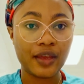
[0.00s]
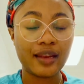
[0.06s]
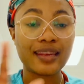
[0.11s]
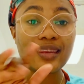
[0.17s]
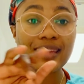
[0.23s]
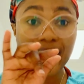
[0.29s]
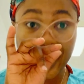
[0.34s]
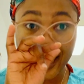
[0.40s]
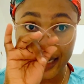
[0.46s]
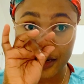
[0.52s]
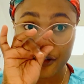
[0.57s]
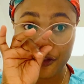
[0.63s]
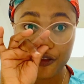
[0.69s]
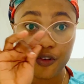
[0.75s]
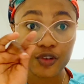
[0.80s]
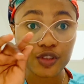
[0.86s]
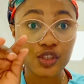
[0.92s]
than
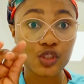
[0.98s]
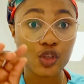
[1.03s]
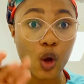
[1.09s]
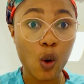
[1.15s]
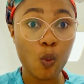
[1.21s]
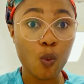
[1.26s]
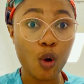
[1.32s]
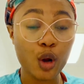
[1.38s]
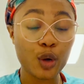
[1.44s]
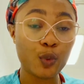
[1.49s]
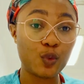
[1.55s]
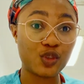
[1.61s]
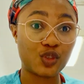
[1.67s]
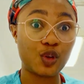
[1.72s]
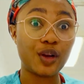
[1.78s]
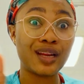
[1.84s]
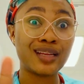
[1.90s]
for someone
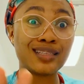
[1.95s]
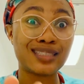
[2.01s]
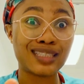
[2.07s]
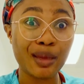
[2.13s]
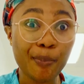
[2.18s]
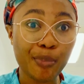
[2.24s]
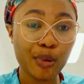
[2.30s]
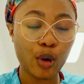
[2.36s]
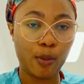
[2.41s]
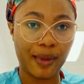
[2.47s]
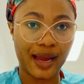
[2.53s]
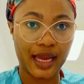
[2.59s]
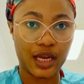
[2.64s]
who's got a diploma